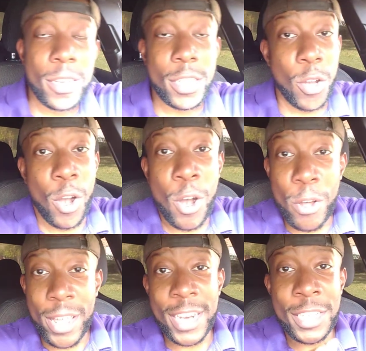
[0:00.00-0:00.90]
So
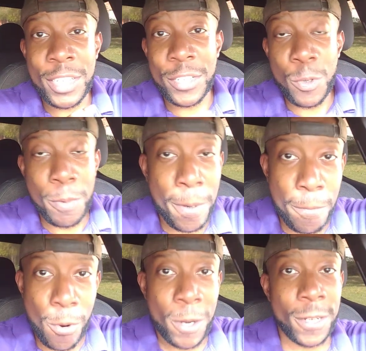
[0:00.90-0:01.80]
all that is super
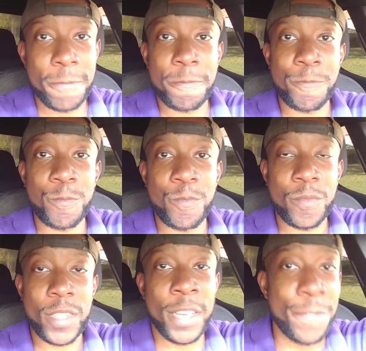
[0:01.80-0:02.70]
important.
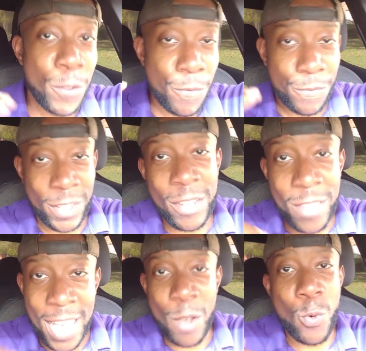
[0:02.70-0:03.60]
If you
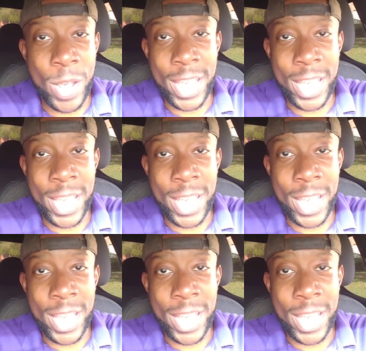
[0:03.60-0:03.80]
feel that